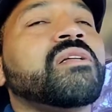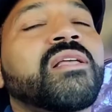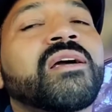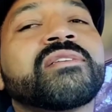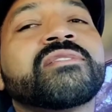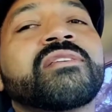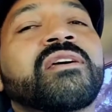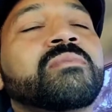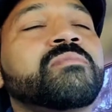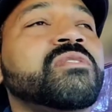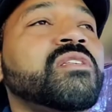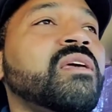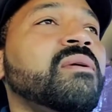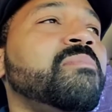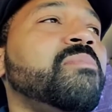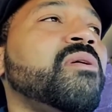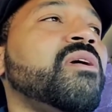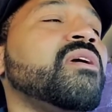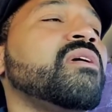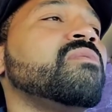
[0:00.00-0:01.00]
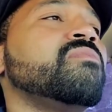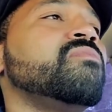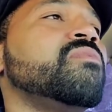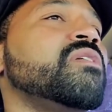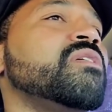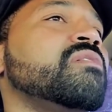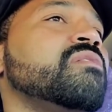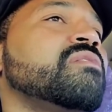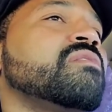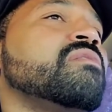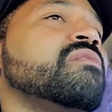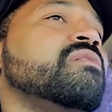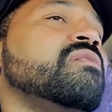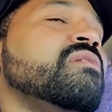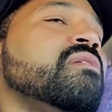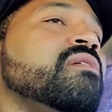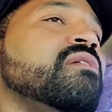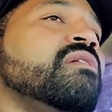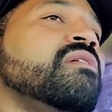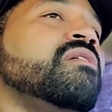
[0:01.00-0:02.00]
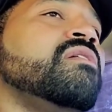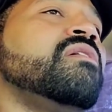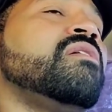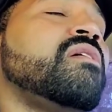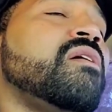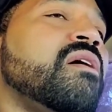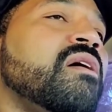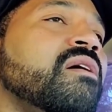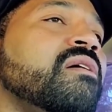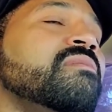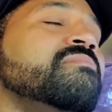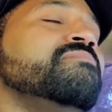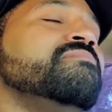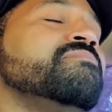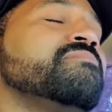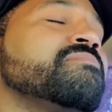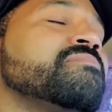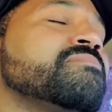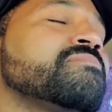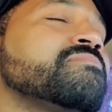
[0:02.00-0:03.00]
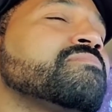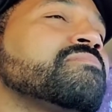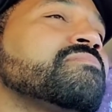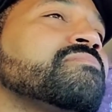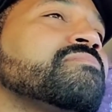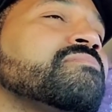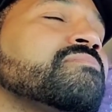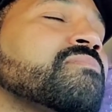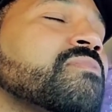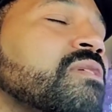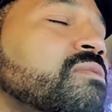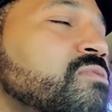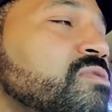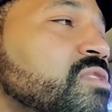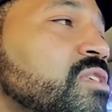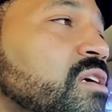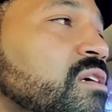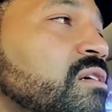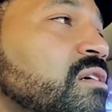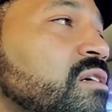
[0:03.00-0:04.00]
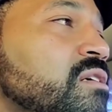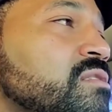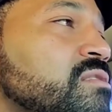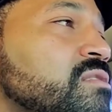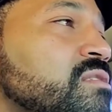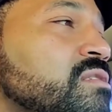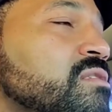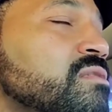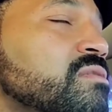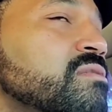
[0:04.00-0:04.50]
a lot of times they pay with, um, what's that called?